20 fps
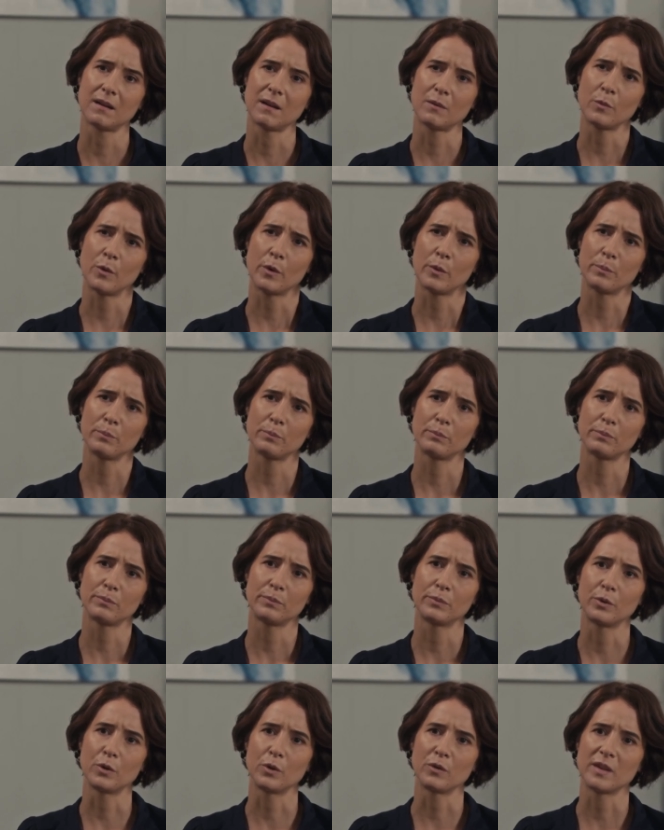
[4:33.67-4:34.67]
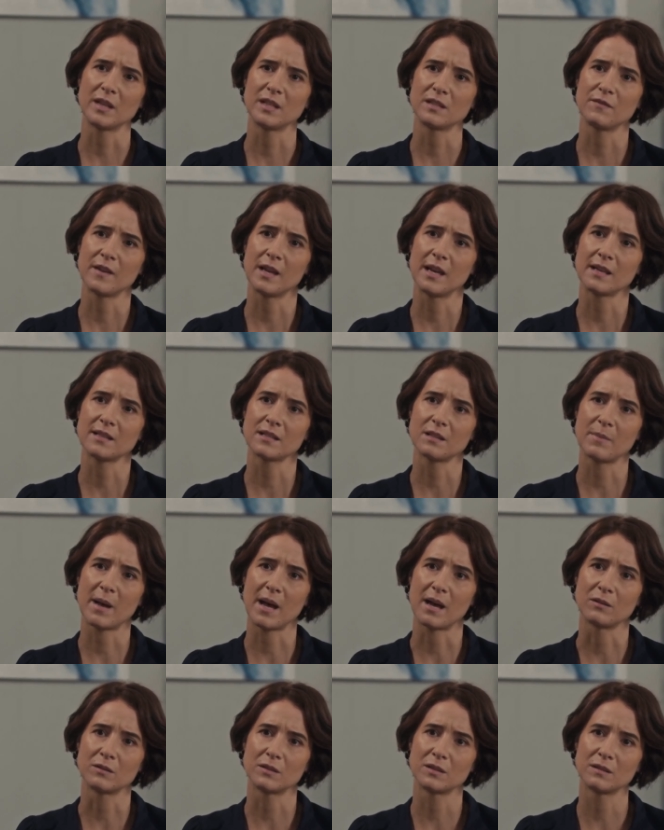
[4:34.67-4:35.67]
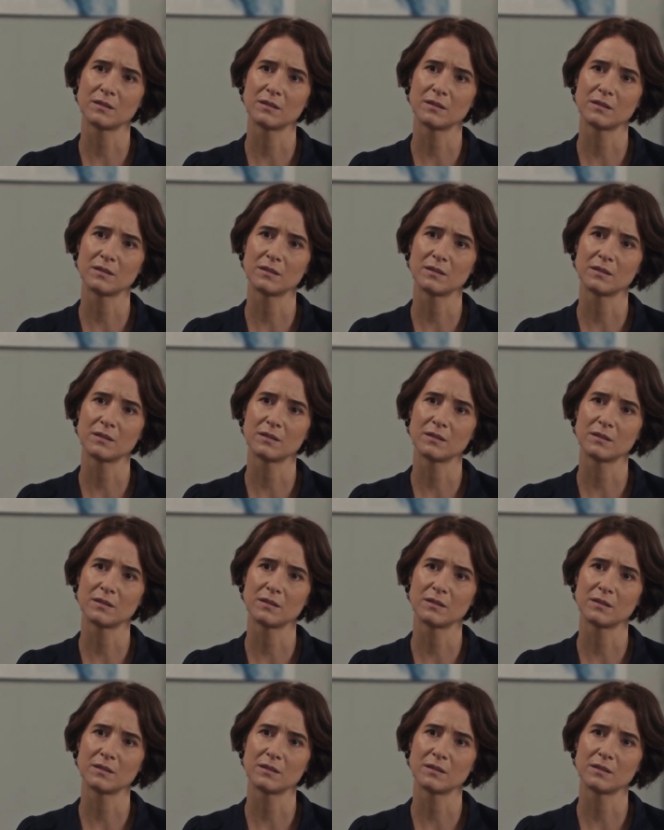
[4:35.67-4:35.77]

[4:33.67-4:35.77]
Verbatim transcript: And what brought these feelings about?